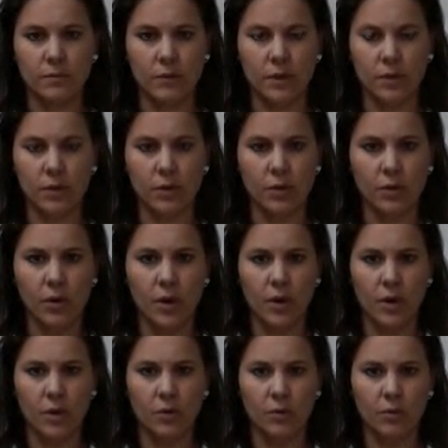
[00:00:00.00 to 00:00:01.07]
You know,
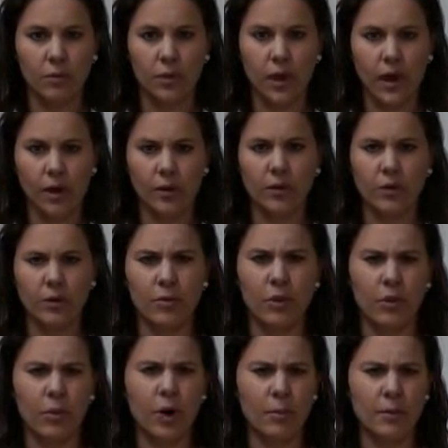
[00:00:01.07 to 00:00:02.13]
how do you
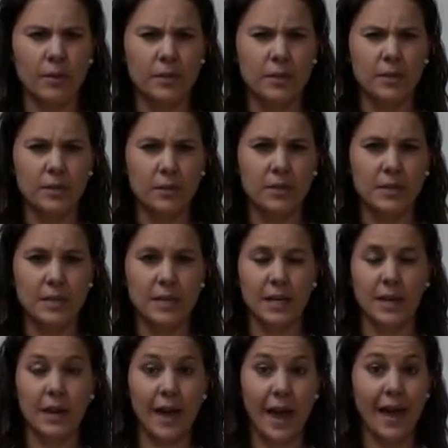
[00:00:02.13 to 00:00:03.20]
know competency when you see
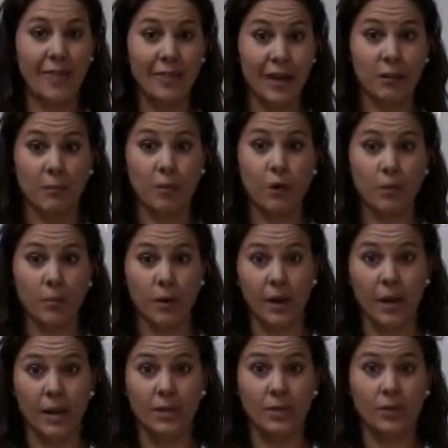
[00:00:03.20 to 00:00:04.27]
it at that
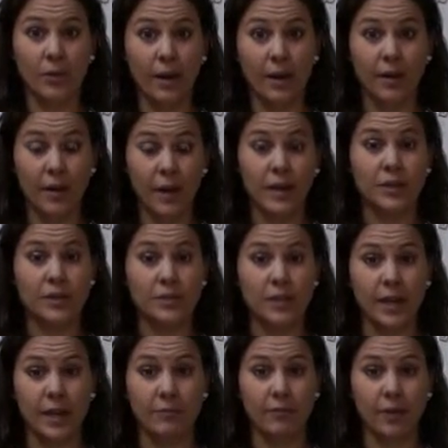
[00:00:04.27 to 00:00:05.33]
appropriate
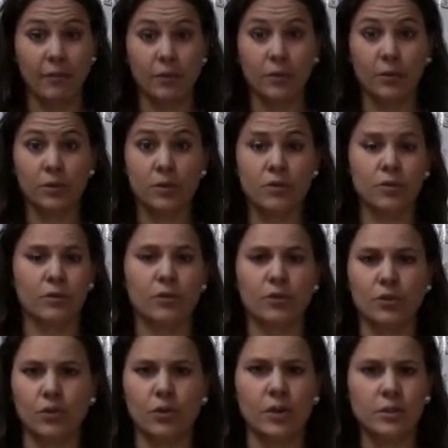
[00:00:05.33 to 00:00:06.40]
AKTF level? So if you're
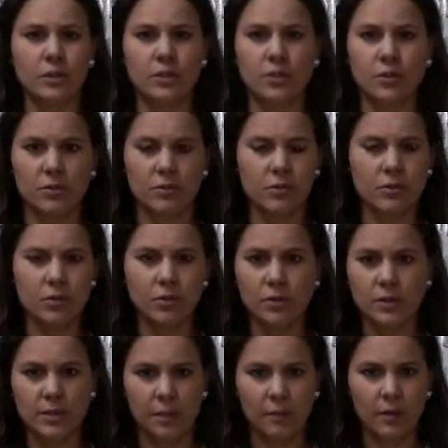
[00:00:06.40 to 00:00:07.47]
doing a Cert 2
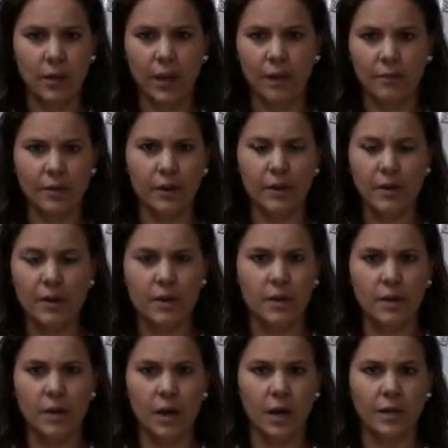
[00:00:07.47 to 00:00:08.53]
in something, you have a
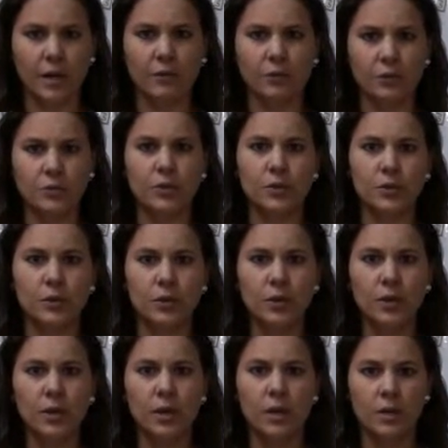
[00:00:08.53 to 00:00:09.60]
level 2
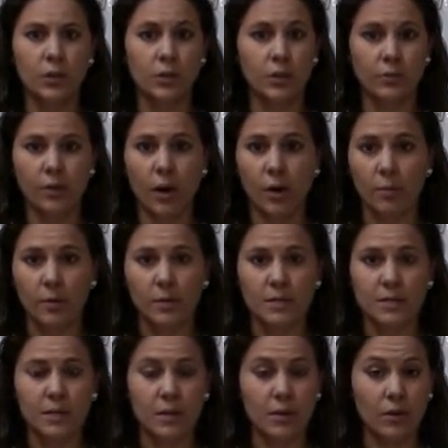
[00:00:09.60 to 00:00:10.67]
unit of
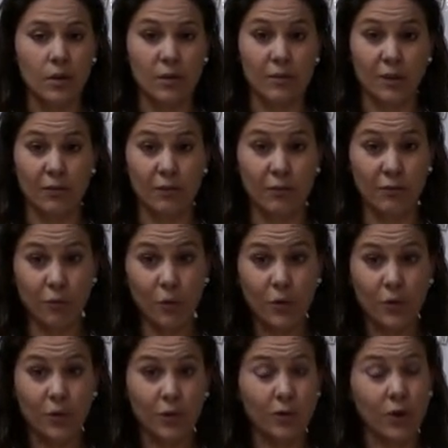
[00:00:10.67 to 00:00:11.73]
competency, or you have a level 4 unit